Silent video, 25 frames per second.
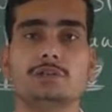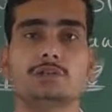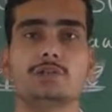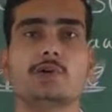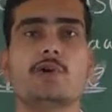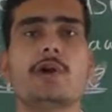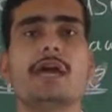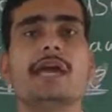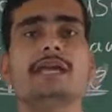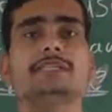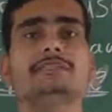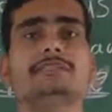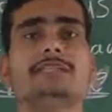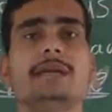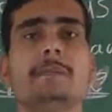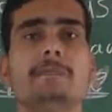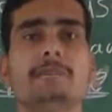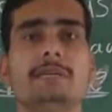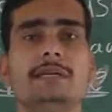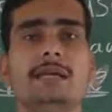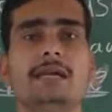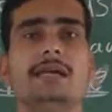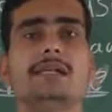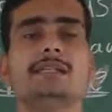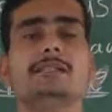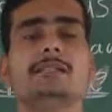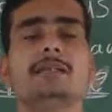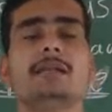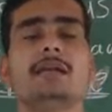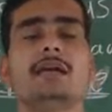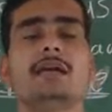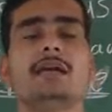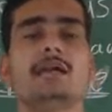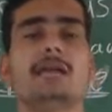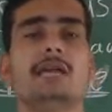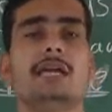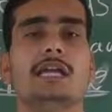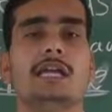So acceptance,
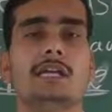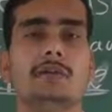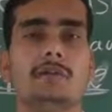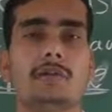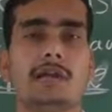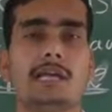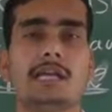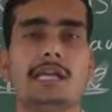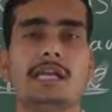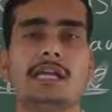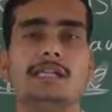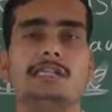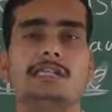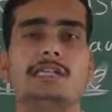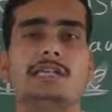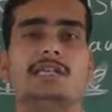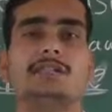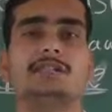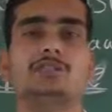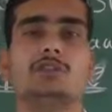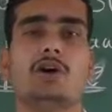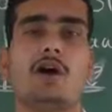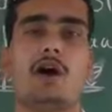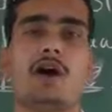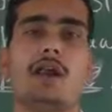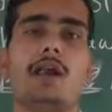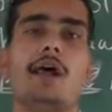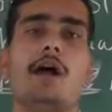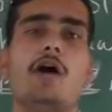invitations or